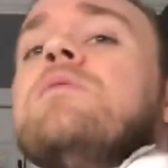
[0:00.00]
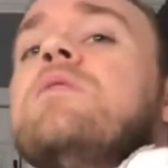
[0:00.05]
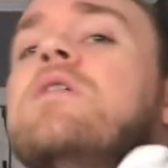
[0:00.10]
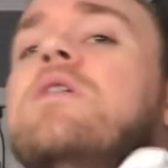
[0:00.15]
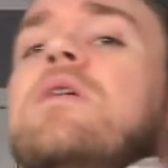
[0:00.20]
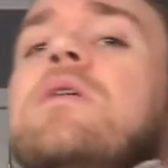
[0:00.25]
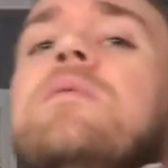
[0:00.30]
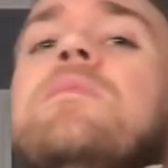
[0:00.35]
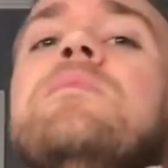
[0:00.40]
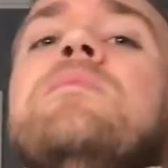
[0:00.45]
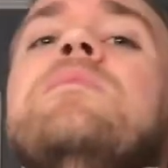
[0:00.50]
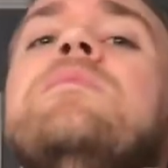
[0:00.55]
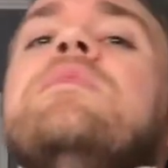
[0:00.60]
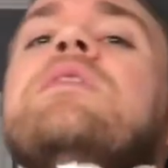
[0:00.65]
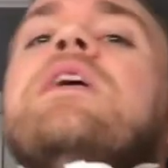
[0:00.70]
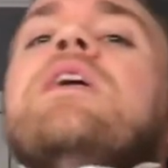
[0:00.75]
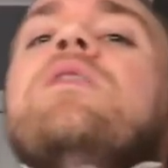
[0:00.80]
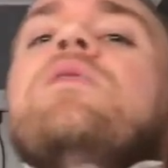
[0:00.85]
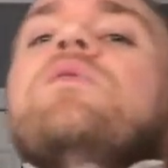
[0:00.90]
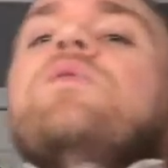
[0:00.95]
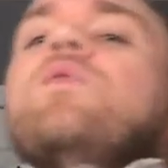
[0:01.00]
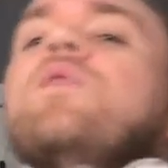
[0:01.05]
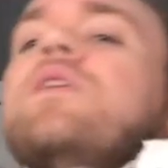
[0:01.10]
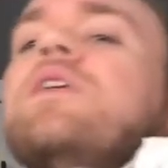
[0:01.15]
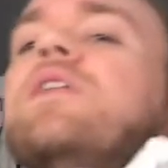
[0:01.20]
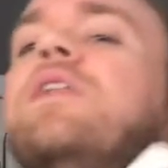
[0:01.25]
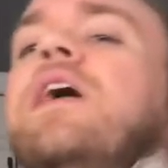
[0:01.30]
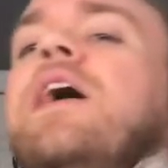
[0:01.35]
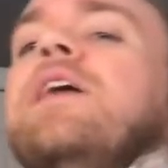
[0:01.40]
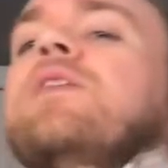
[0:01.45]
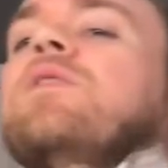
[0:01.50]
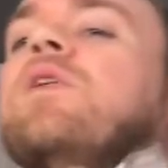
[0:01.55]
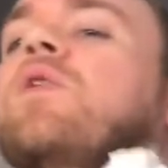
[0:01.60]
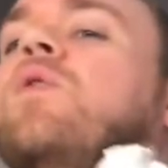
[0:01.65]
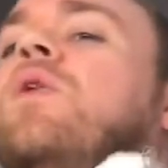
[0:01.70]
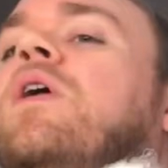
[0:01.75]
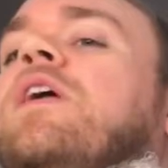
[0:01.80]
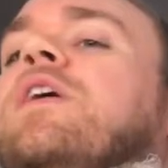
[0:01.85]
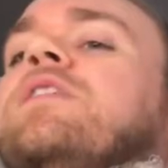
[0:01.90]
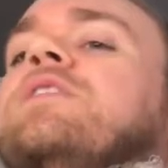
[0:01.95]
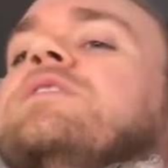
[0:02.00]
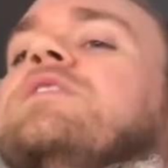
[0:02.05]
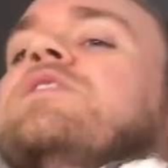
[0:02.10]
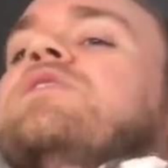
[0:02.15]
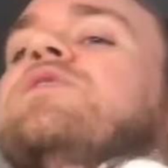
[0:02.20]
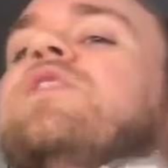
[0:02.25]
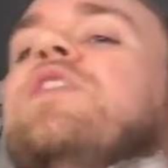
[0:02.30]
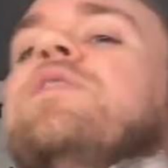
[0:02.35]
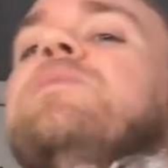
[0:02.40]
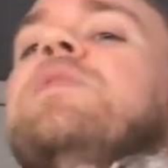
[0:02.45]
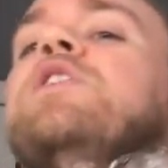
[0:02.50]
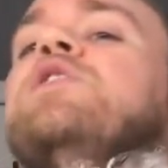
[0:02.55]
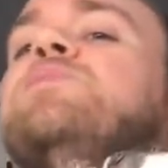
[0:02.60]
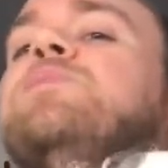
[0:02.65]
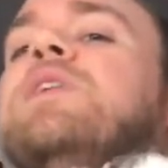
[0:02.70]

Um, I don't really like no aquatic scents very much,